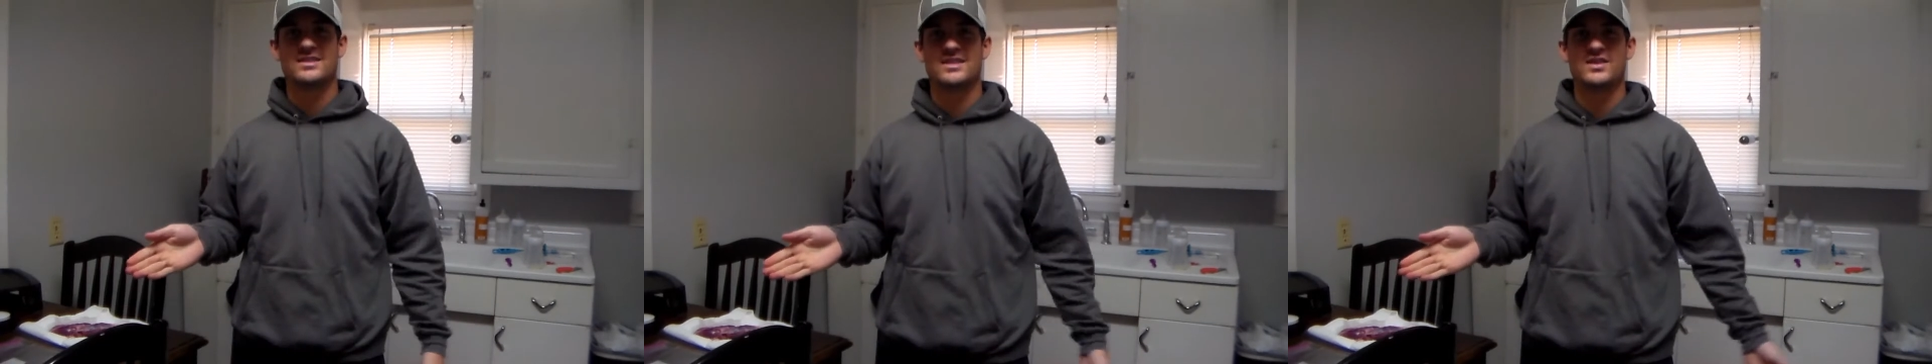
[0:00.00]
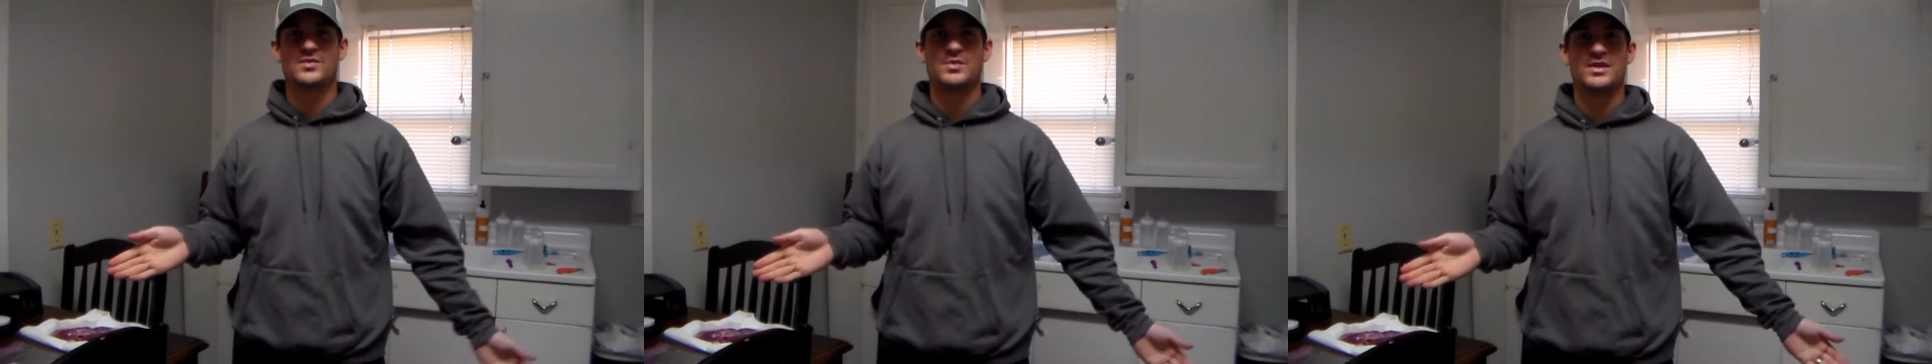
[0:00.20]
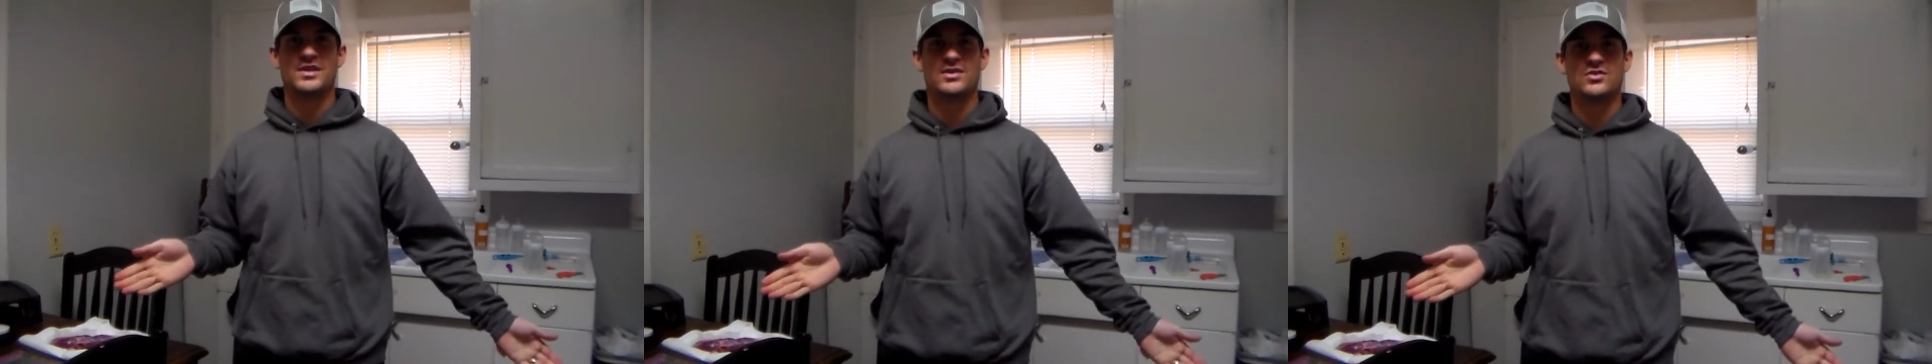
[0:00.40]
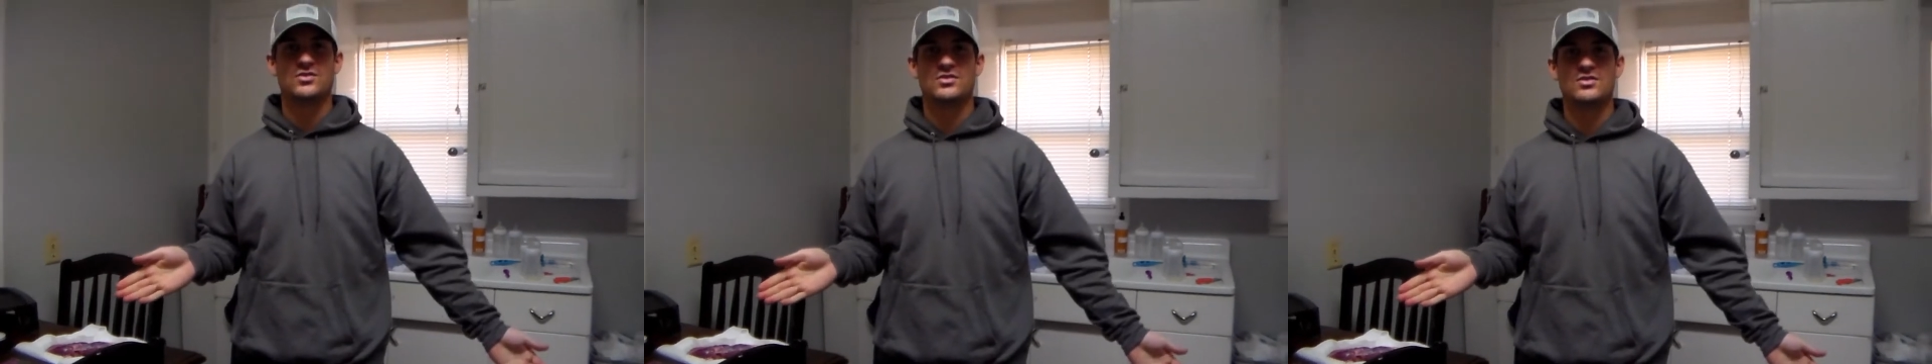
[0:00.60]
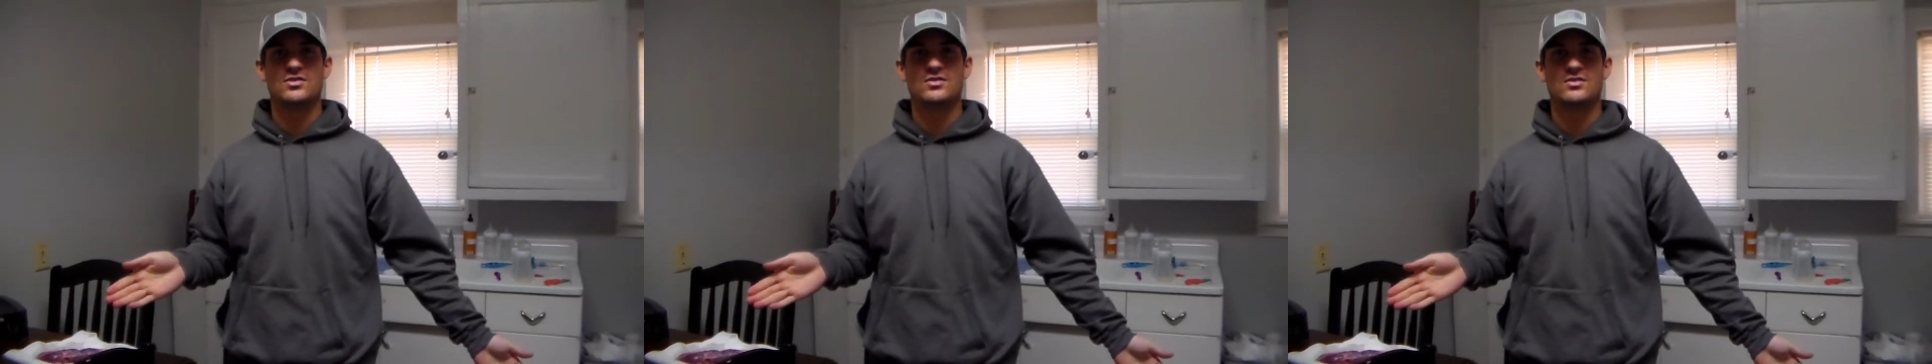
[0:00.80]
see everybody
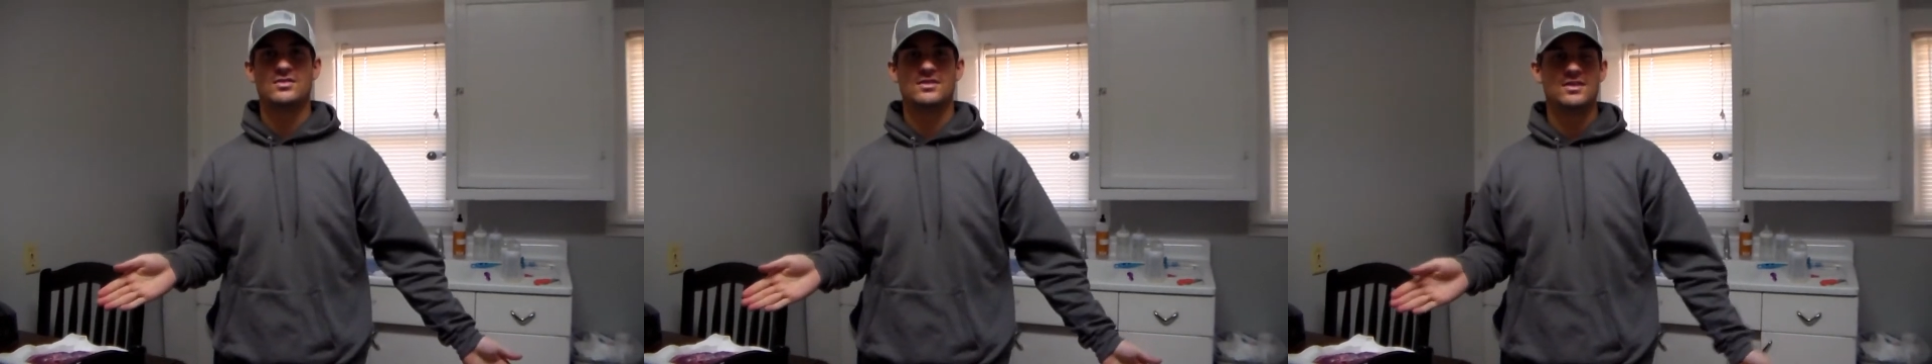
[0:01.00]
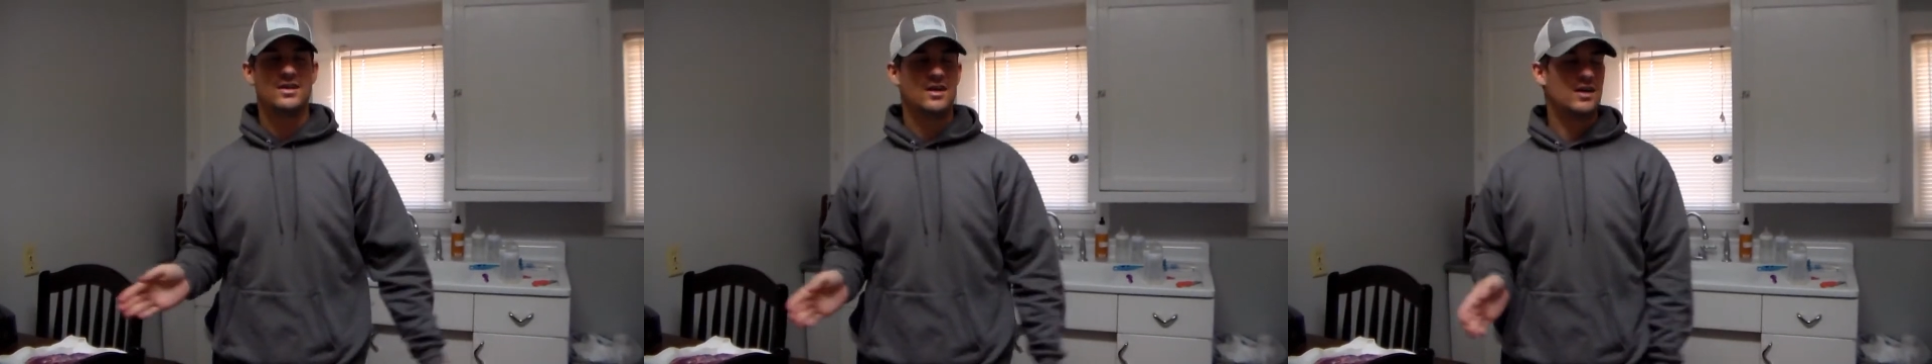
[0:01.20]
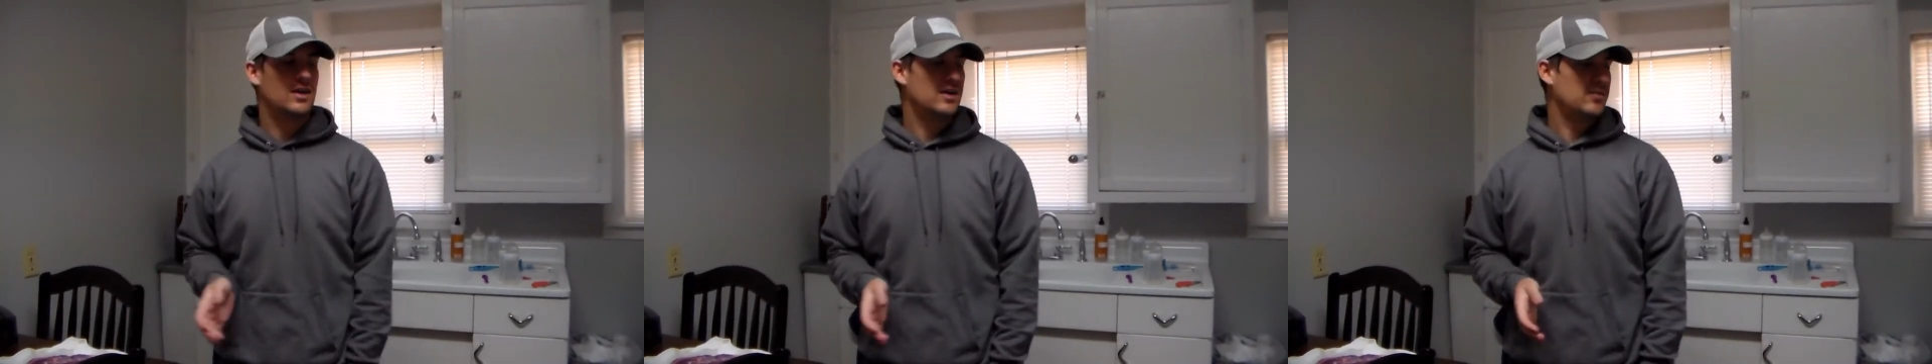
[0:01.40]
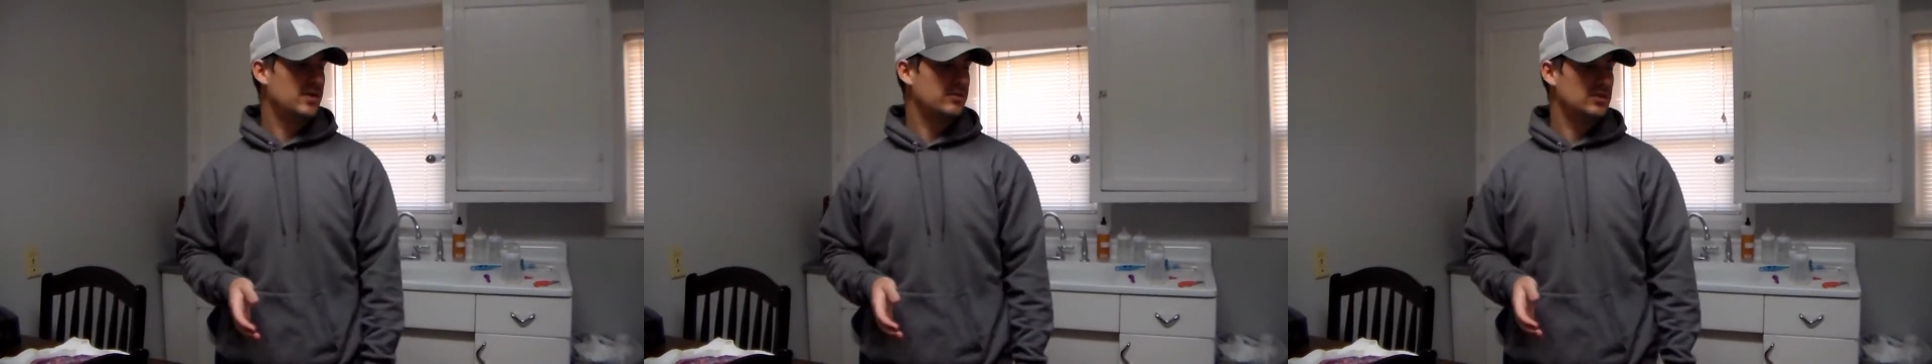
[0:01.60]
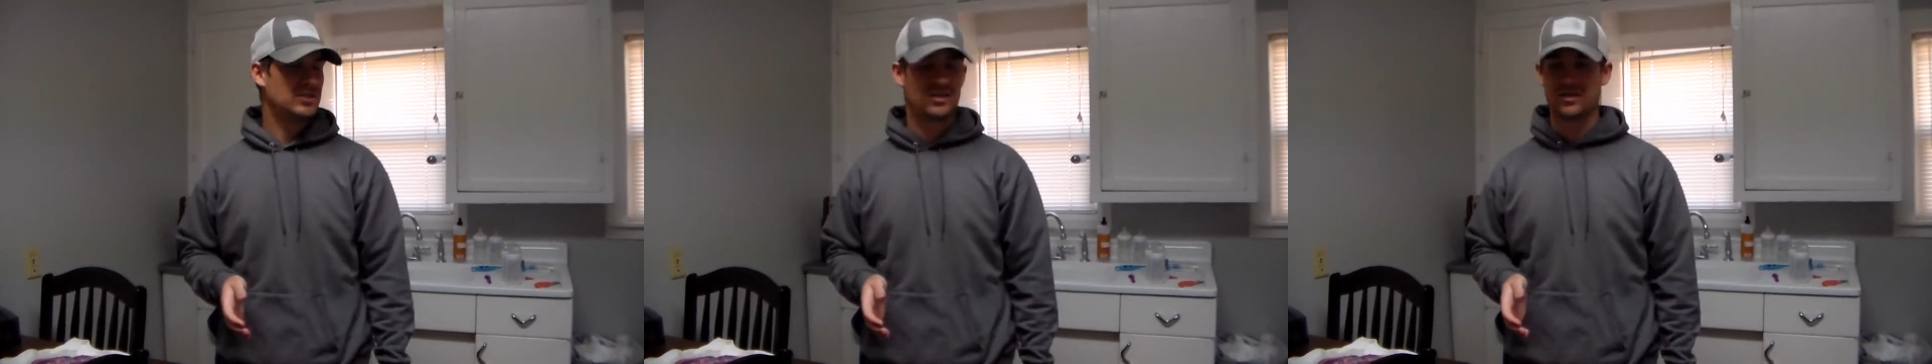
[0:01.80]
else do. Um, I'm